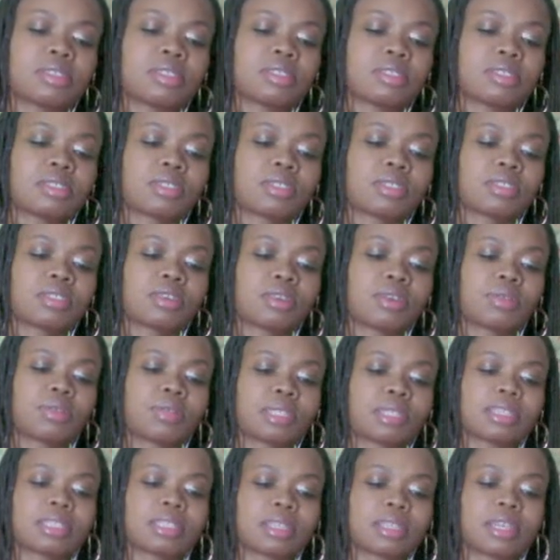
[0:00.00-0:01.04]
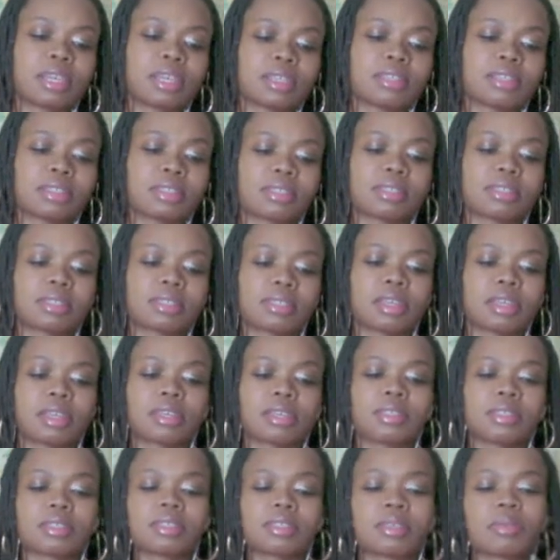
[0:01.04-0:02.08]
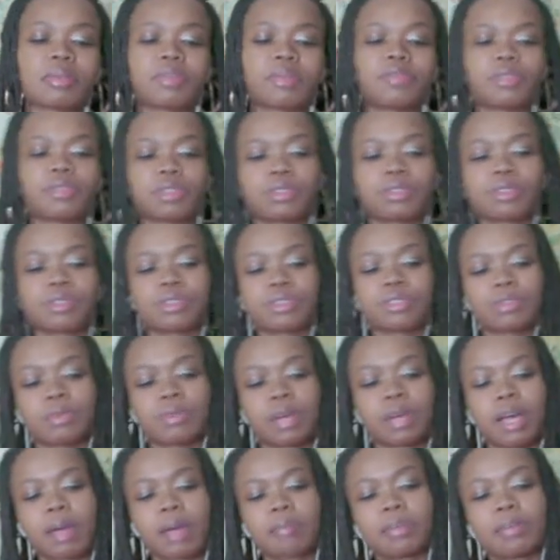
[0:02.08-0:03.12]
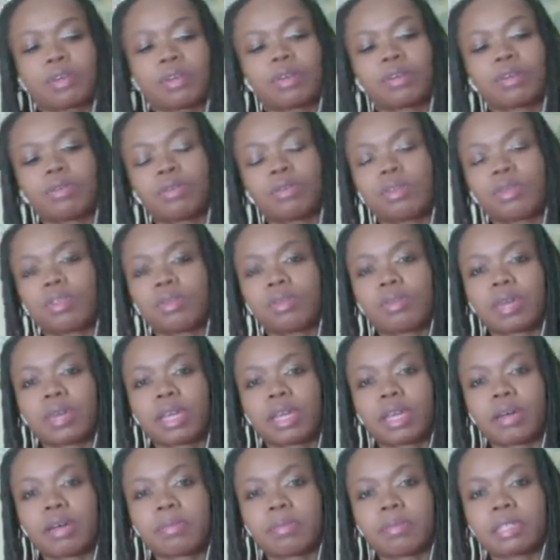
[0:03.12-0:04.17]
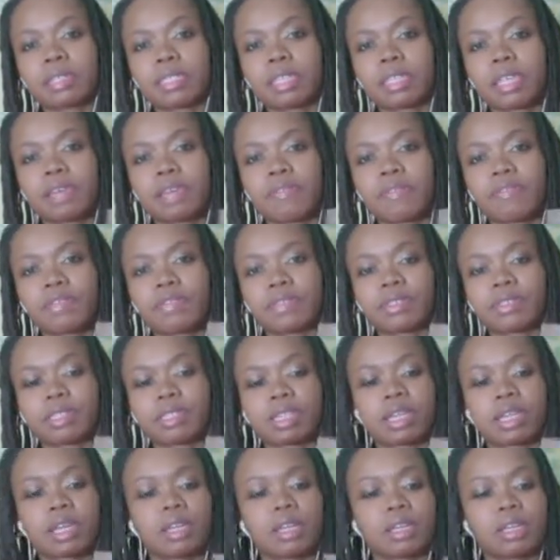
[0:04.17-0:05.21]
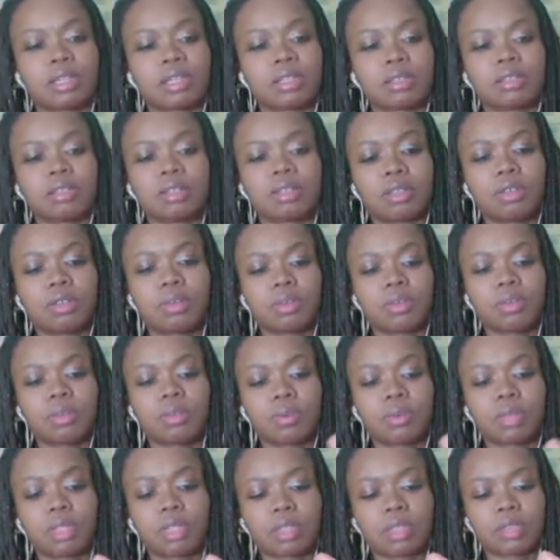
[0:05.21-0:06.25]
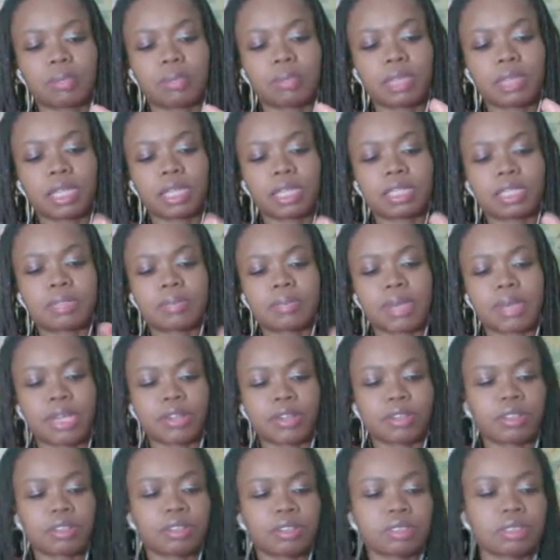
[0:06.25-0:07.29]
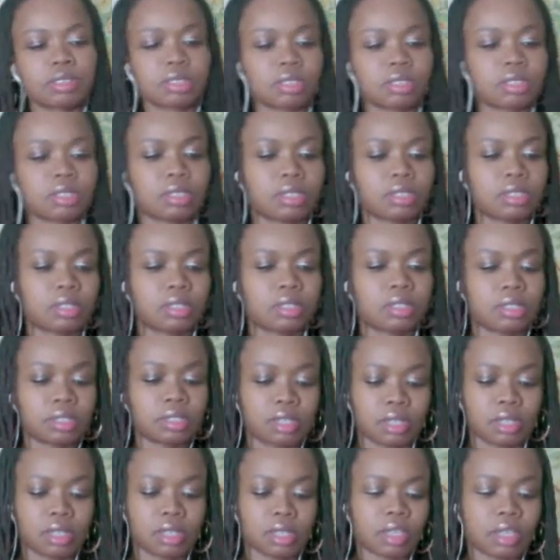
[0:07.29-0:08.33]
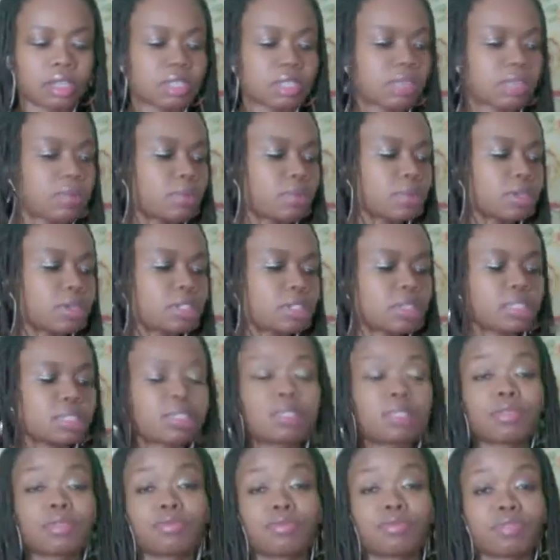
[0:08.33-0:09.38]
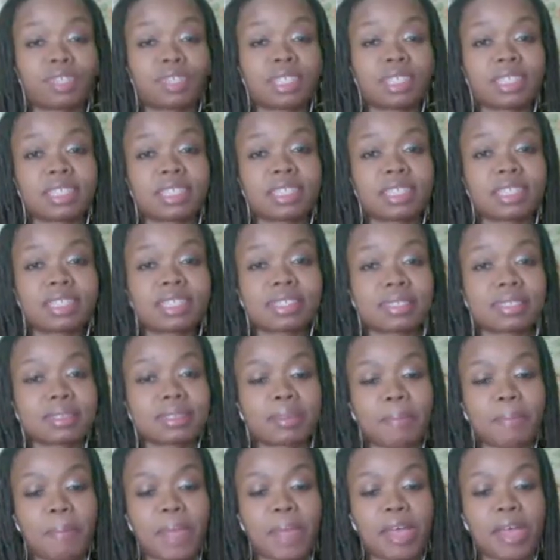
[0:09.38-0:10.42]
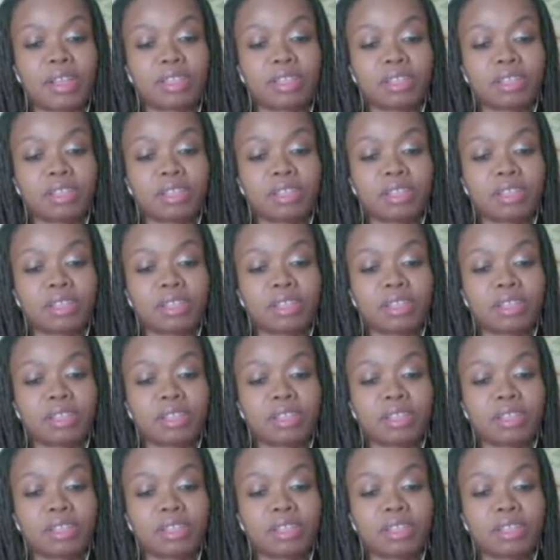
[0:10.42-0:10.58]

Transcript: so it's nice at this time of year too. I'm going to go all the way up to that first line with plant matter, because I want it to really smell